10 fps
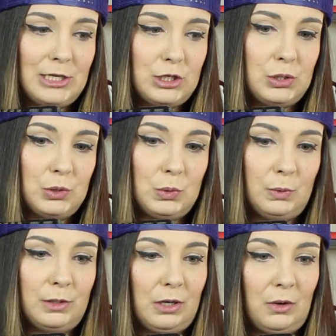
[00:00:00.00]

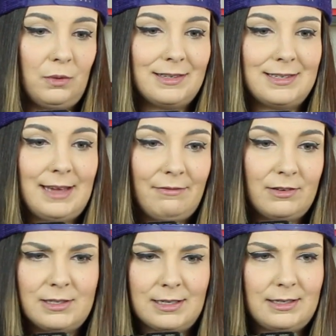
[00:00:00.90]
into, the
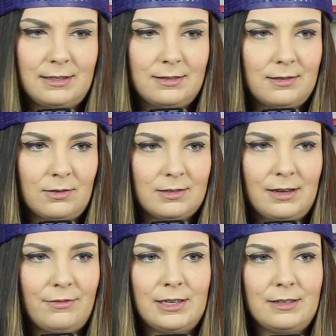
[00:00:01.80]
60s or
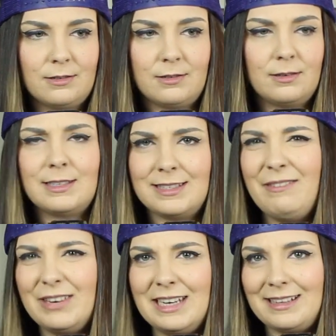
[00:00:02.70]
70s, the
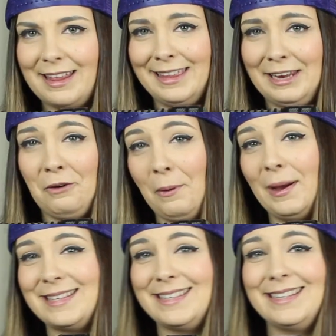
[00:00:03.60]
70s, I think it
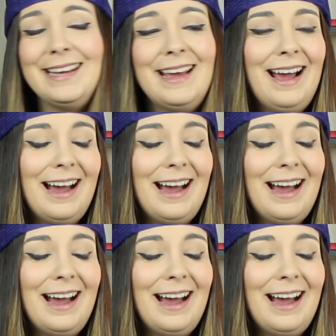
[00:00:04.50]
was.